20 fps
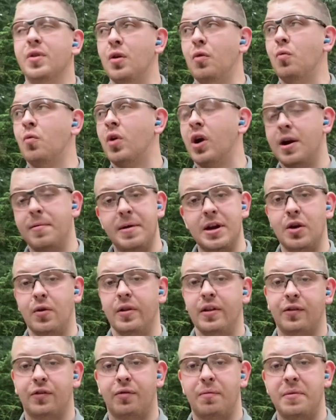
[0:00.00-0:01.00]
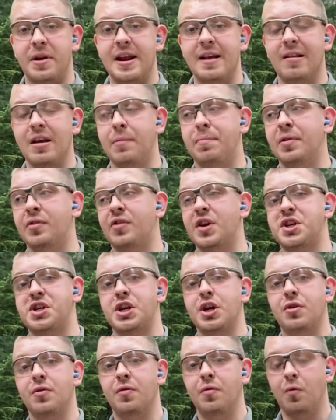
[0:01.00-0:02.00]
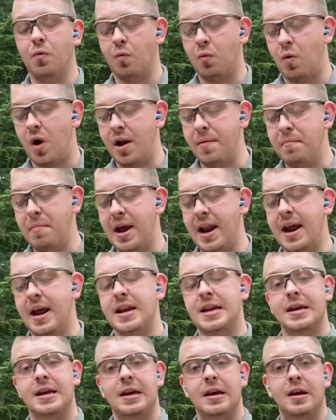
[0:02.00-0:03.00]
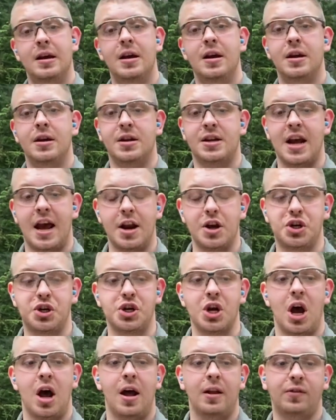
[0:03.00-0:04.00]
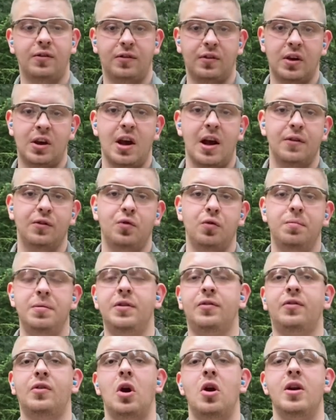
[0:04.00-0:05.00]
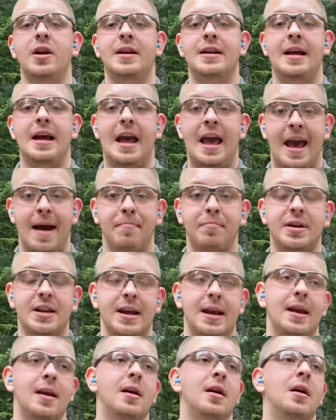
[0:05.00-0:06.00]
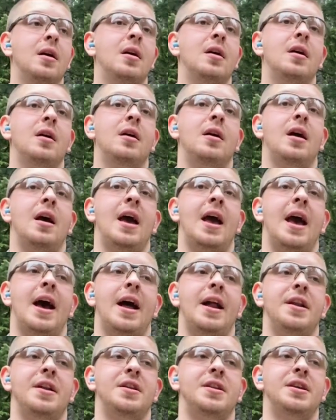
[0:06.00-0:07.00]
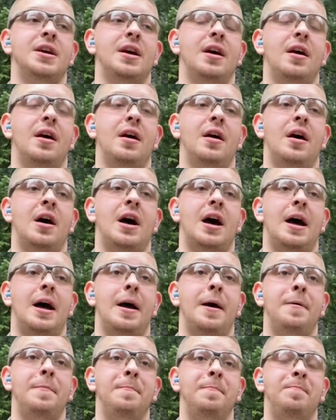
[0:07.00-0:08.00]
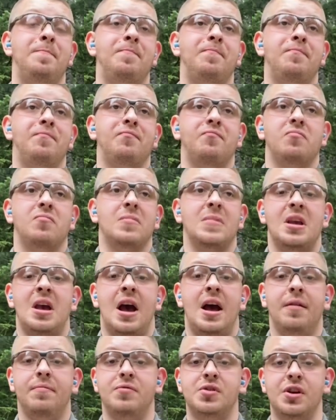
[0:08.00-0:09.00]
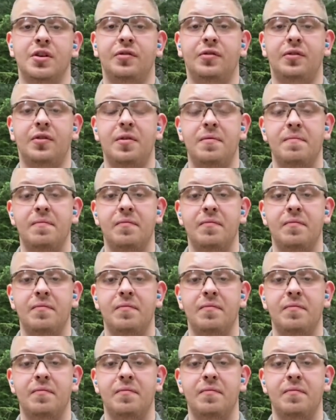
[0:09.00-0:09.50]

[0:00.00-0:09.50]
we're going to be doing this from the kneeling position, one minute, 10 shots, guns will be started empty. And uh, yeah, just